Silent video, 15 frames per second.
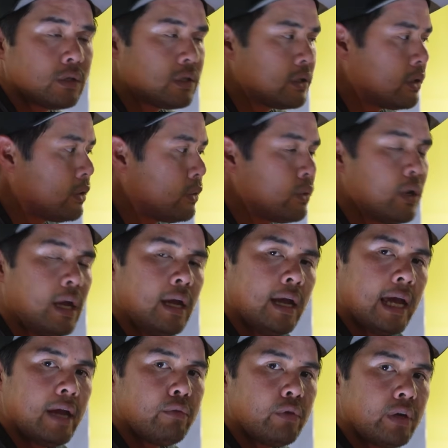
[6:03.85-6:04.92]
So
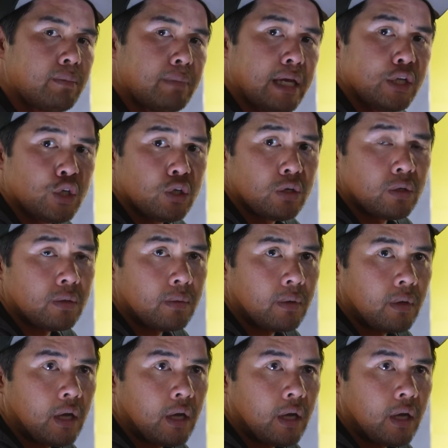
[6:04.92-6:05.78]
every major